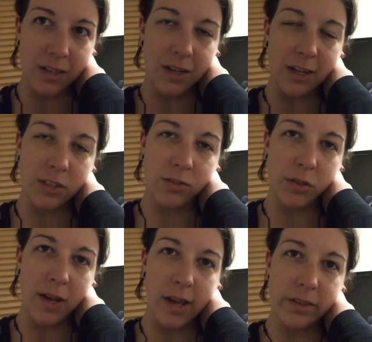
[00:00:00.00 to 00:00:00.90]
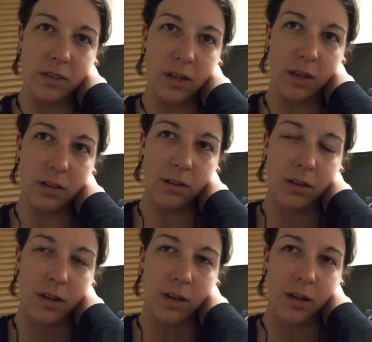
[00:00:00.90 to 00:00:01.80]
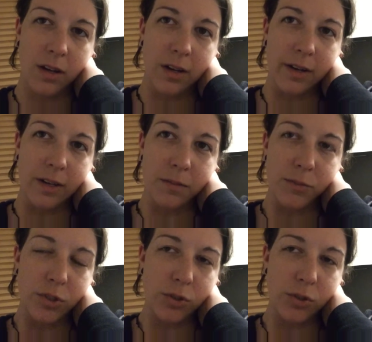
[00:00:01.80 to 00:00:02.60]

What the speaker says: in the next few days, they just